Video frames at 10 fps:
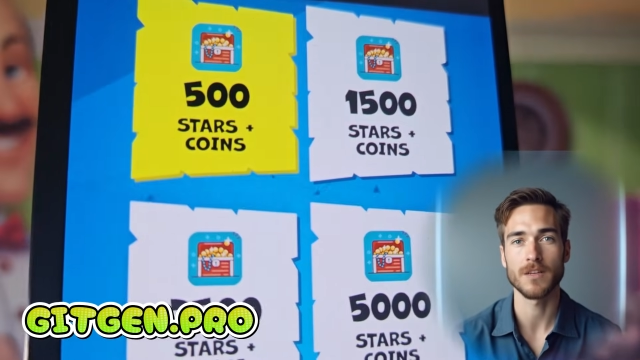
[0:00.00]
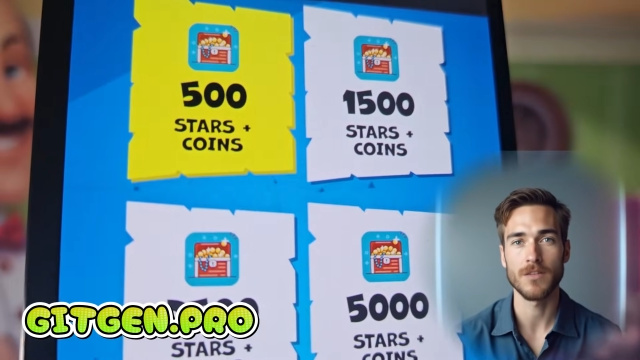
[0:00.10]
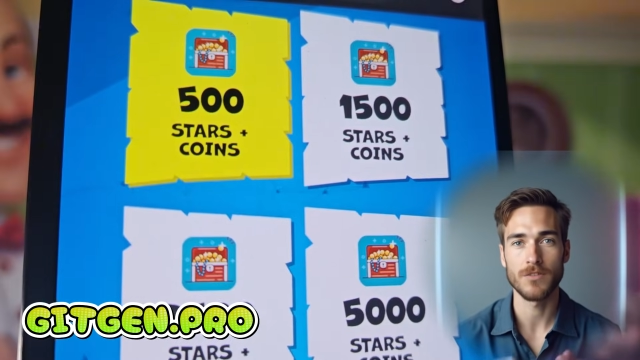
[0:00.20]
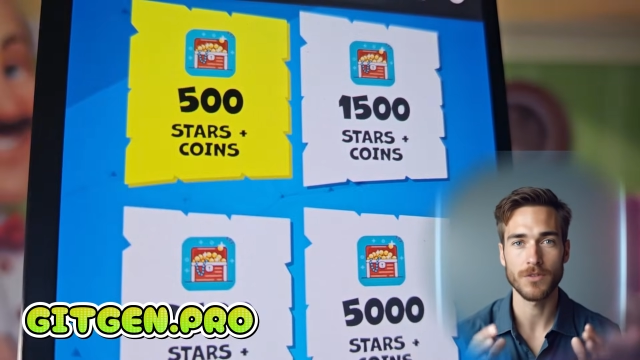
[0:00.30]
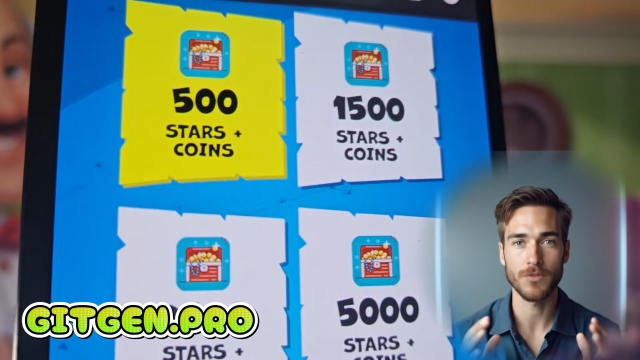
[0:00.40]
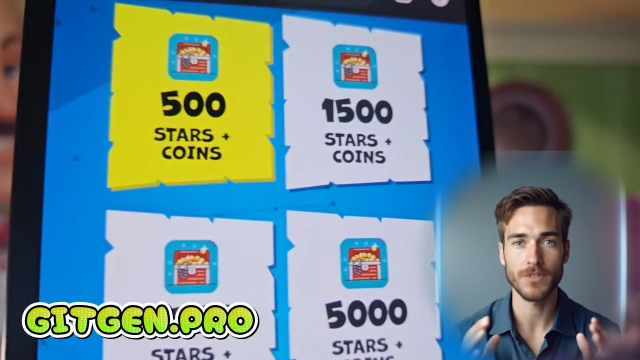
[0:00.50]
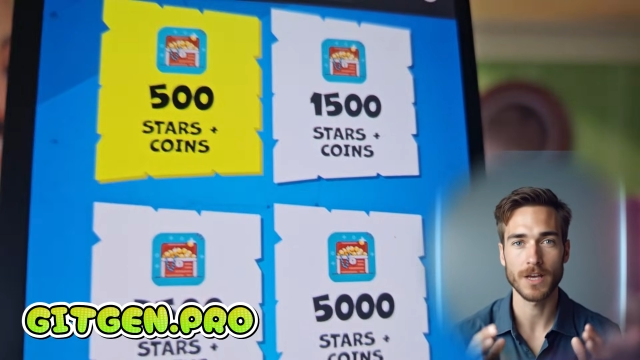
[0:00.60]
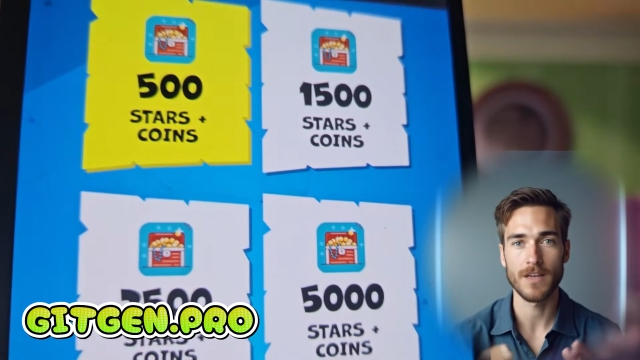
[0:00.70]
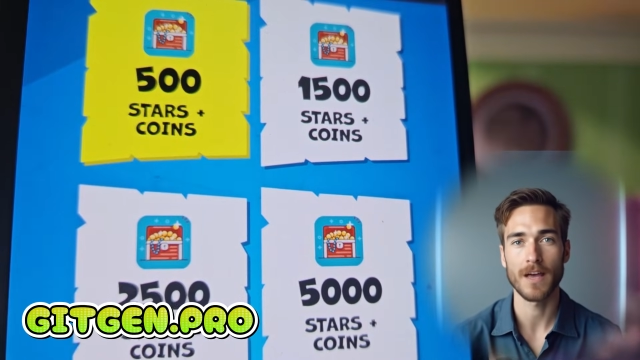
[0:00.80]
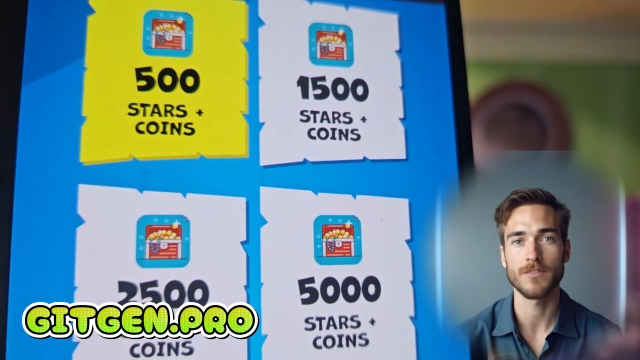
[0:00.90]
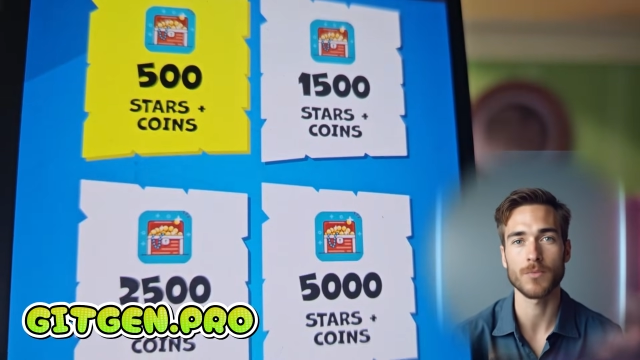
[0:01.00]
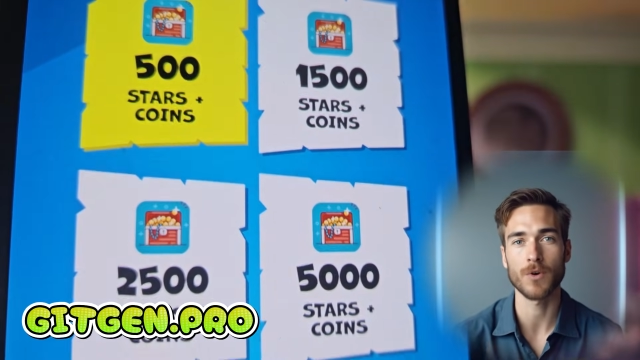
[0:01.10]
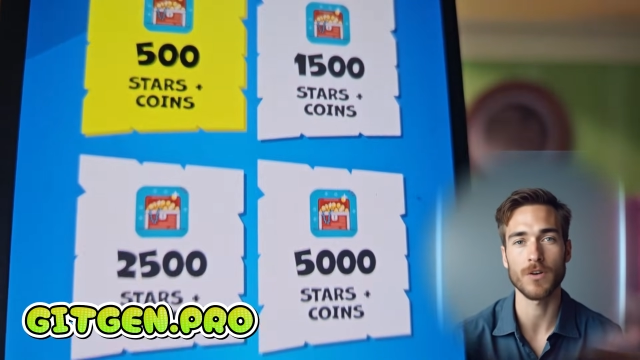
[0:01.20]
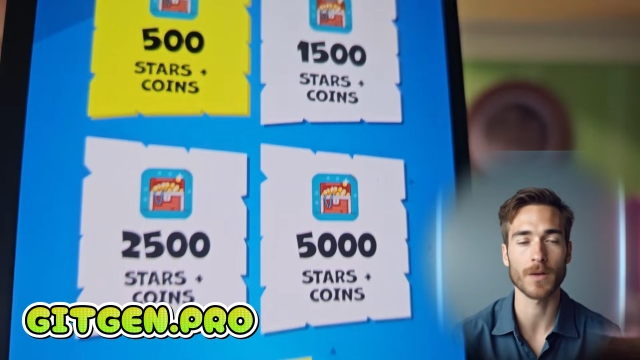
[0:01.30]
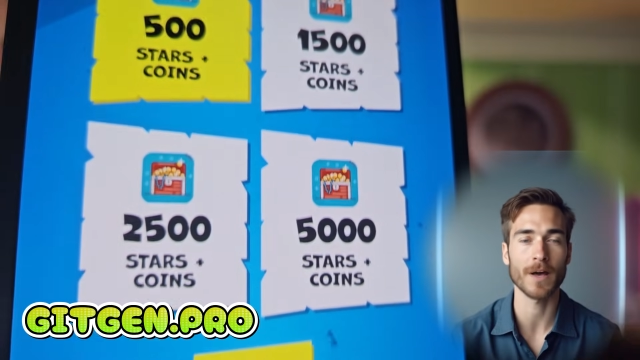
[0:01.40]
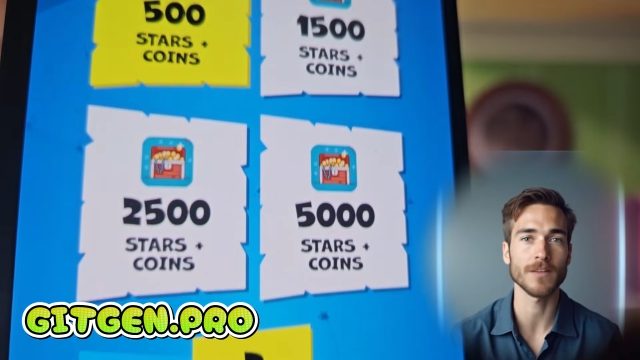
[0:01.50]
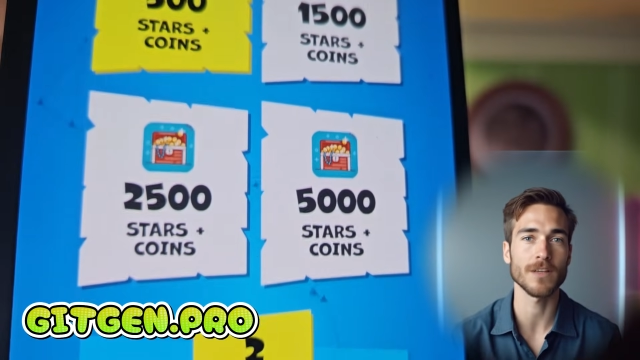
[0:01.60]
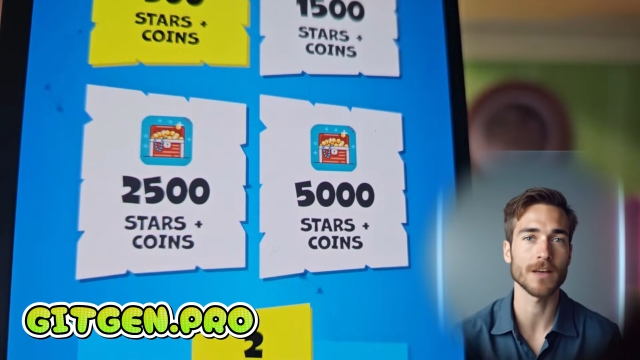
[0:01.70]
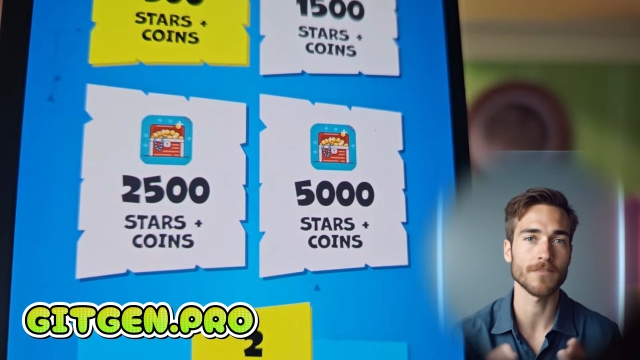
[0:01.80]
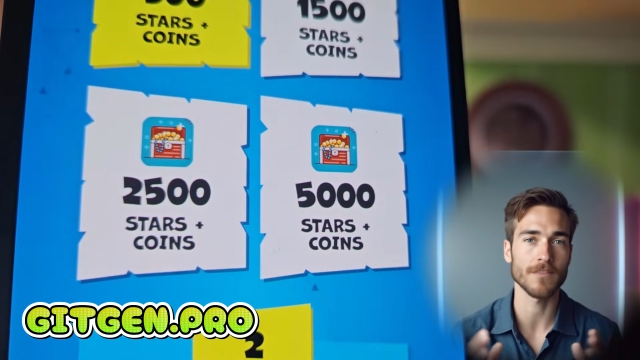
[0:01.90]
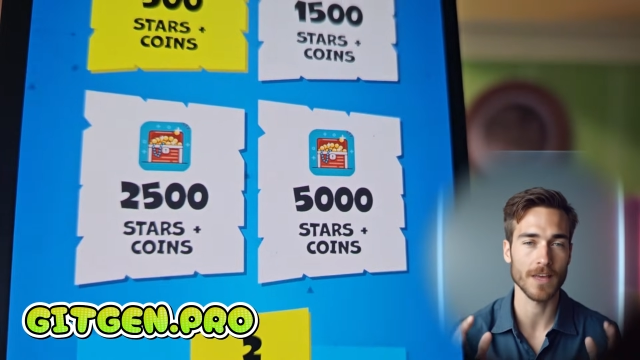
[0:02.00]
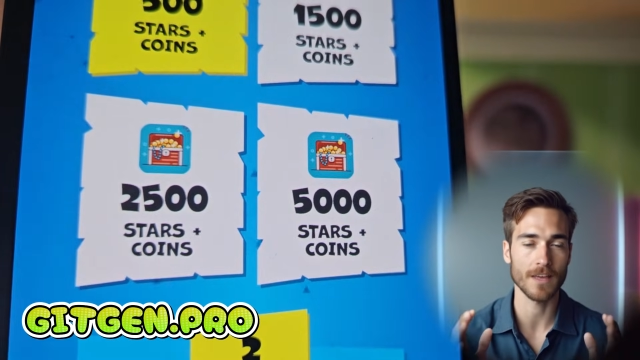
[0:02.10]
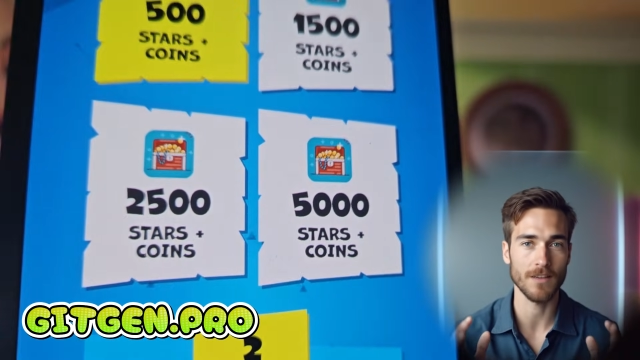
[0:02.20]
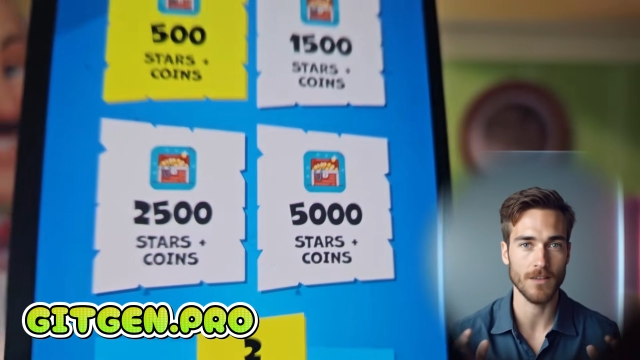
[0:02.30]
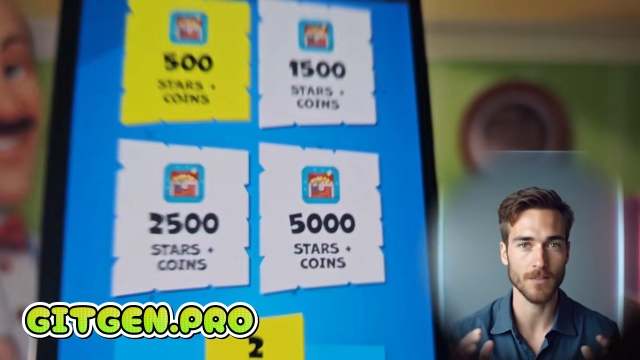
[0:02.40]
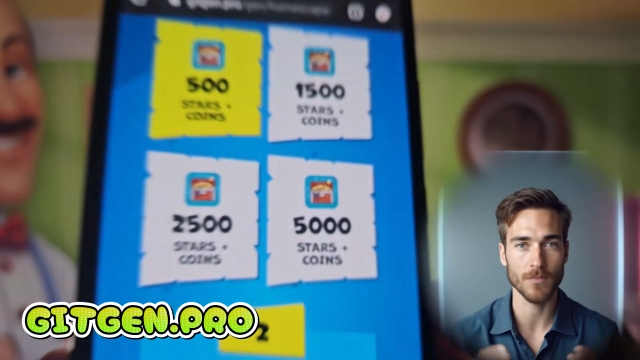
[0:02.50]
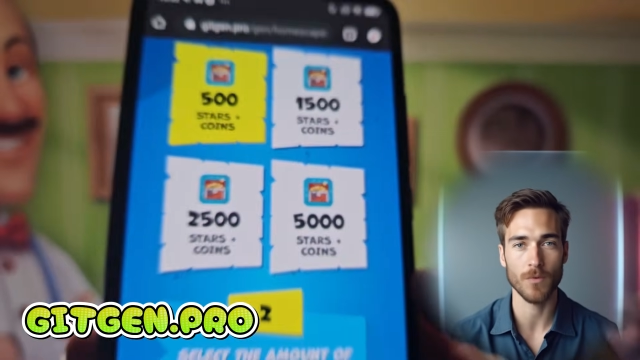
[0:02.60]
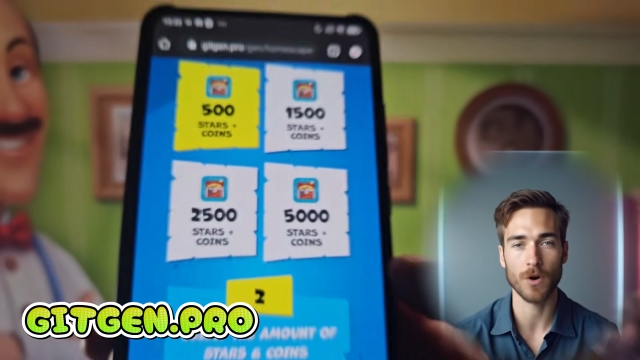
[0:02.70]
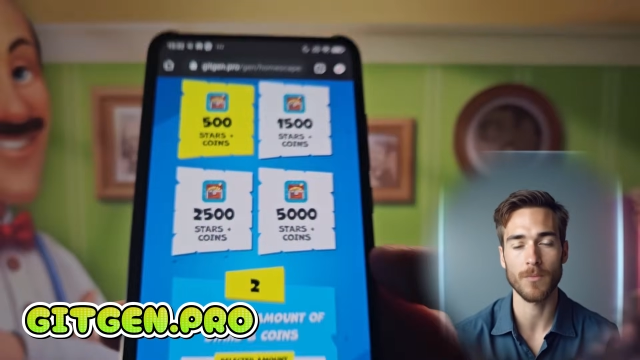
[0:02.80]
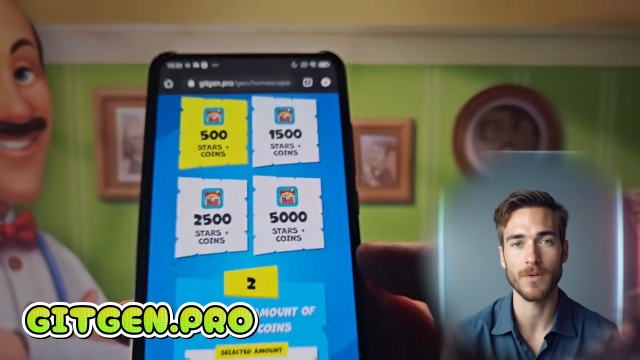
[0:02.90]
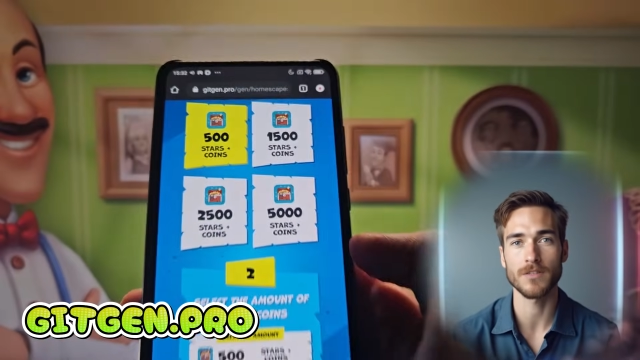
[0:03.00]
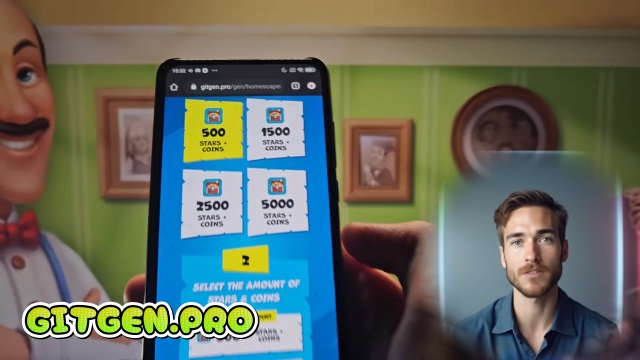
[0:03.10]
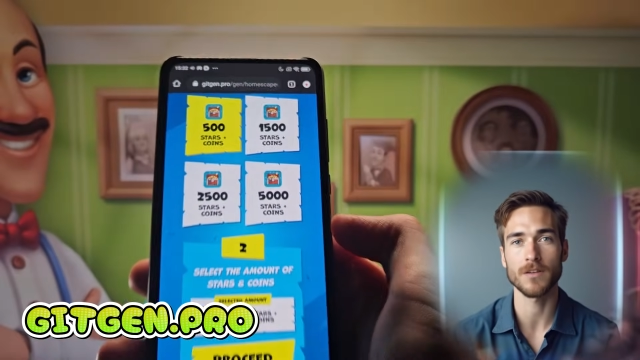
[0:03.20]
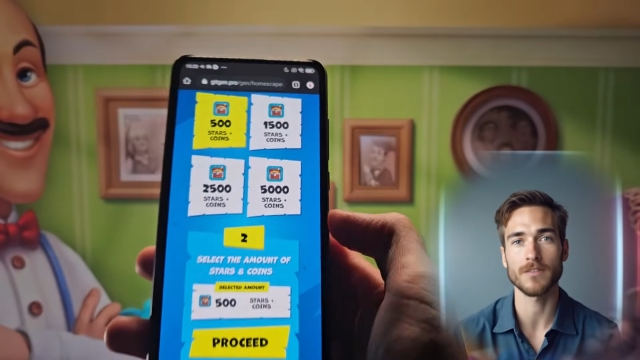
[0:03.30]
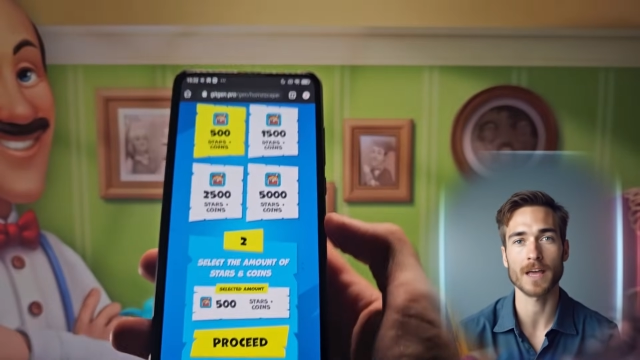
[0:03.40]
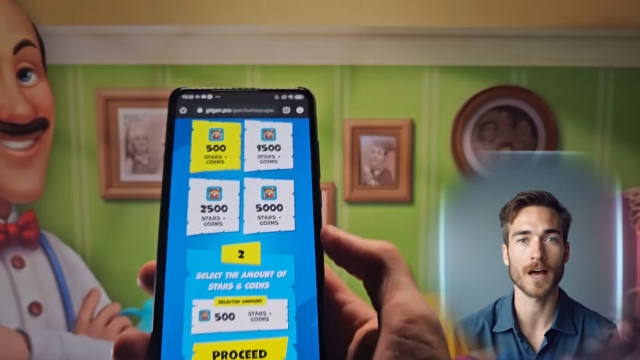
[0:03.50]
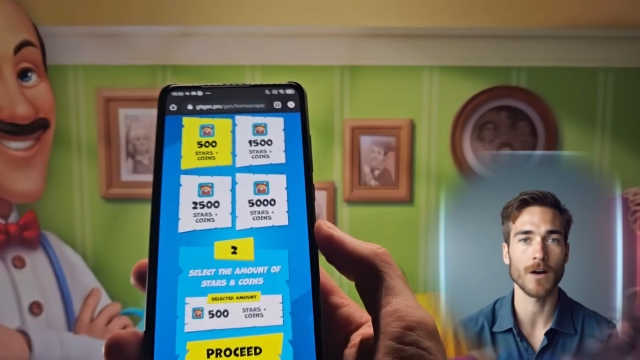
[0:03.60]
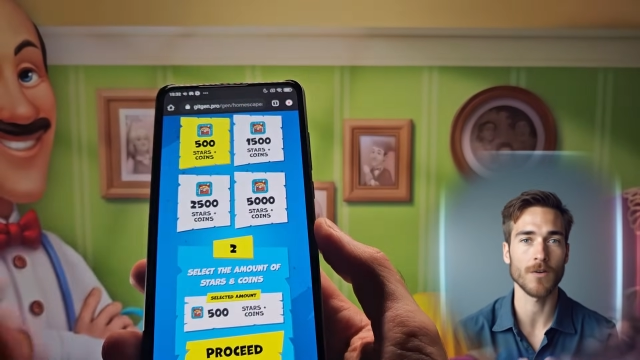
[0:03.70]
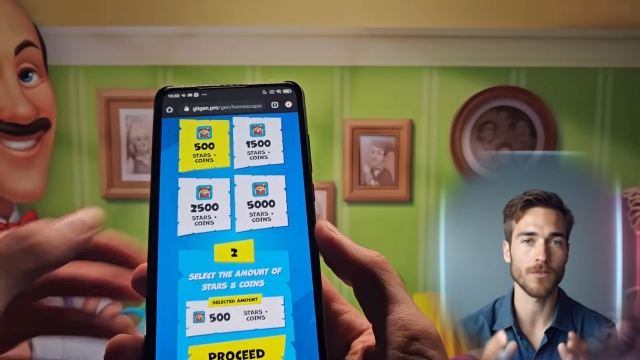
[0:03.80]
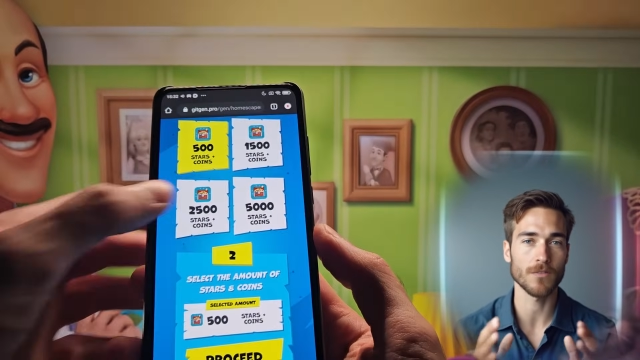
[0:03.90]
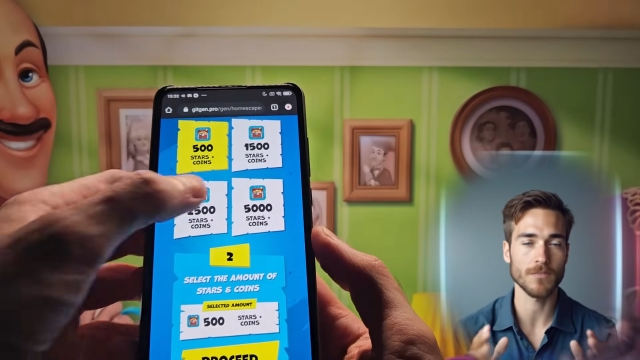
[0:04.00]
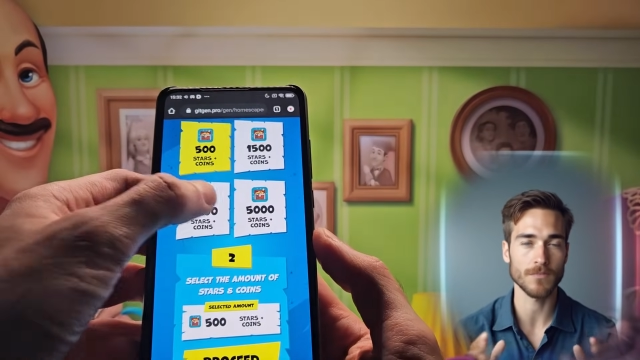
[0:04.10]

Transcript: so you don't have to worry about a thing. Almost done now.